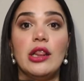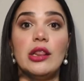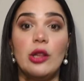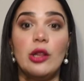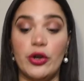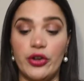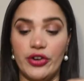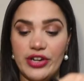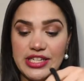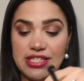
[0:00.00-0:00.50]

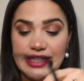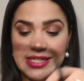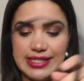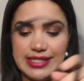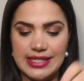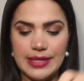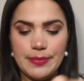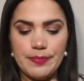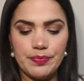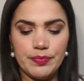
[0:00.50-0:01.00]
lottery
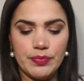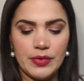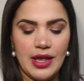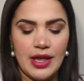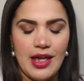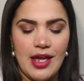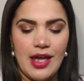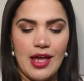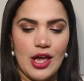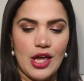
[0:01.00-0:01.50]
system,
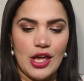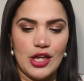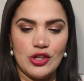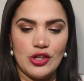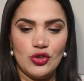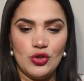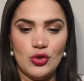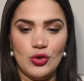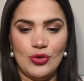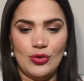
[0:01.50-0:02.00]

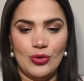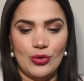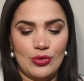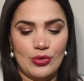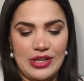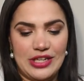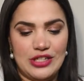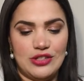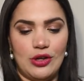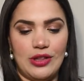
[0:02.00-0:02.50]

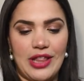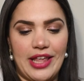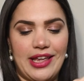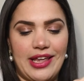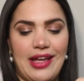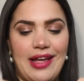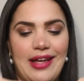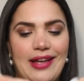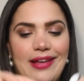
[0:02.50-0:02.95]
it's not like,